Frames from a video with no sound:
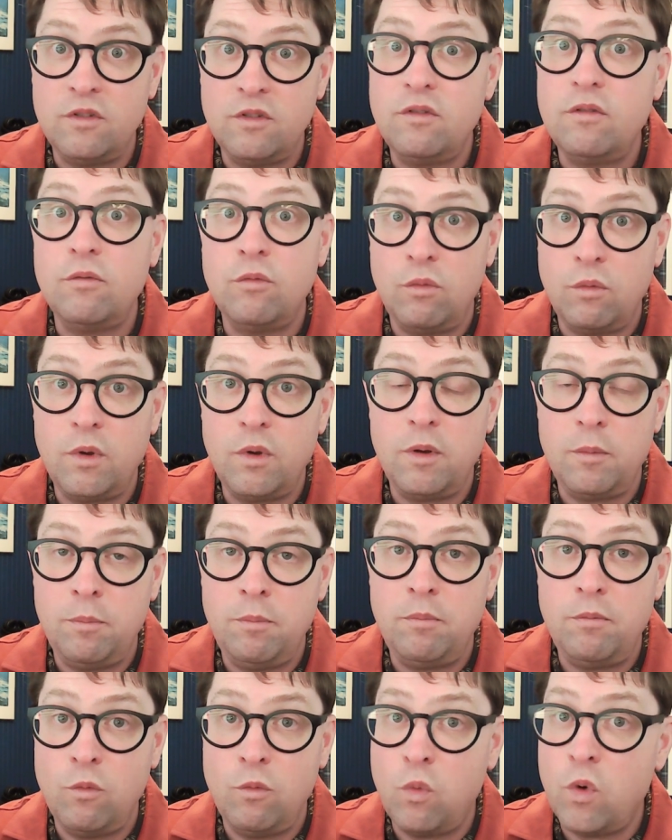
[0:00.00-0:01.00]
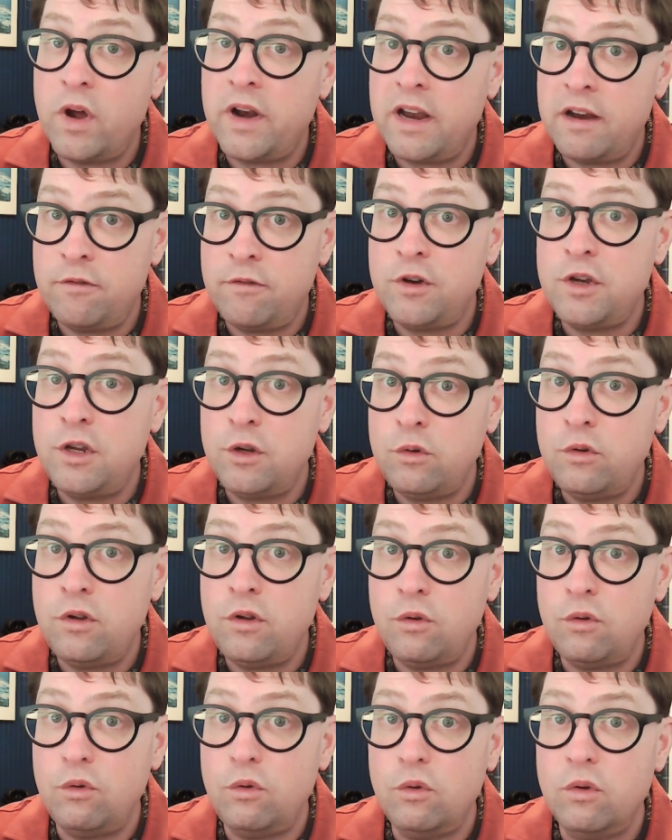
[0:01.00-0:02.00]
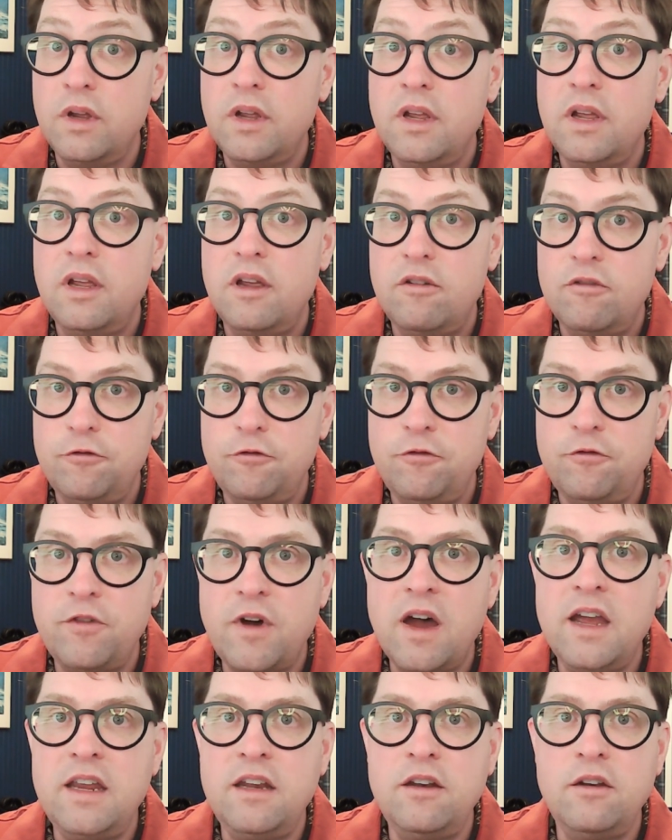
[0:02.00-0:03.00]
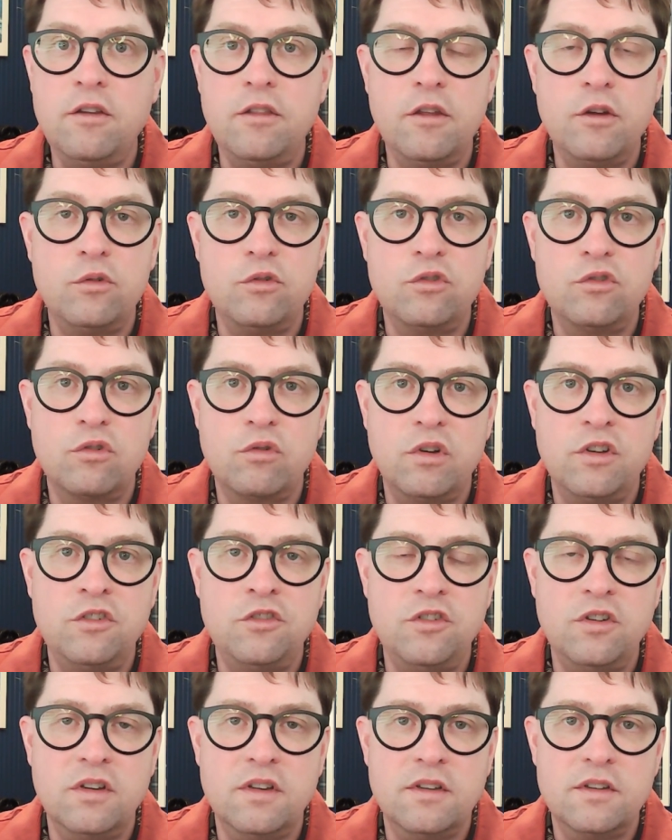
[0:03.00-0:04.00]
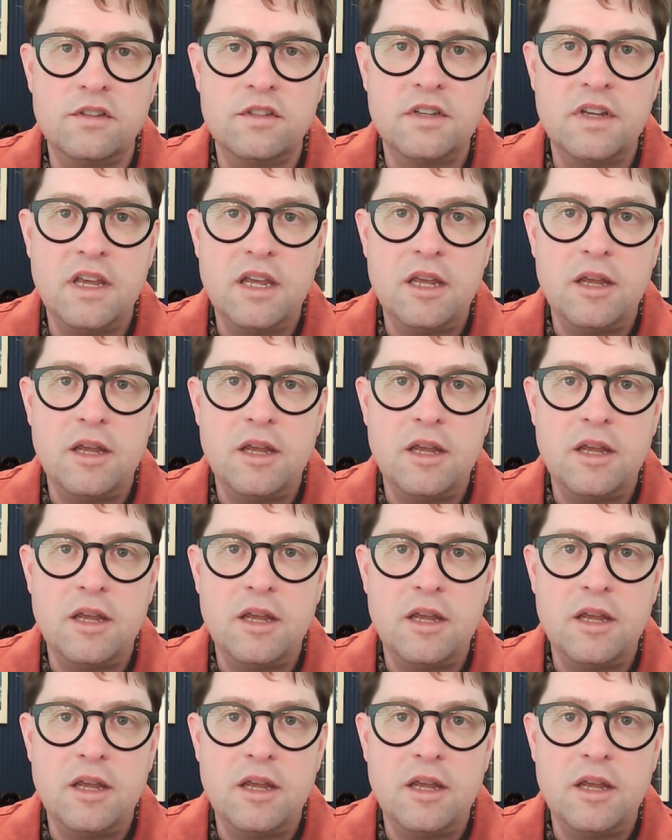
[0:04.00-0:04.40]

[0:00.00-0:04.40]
Whatever you do, find those Christians,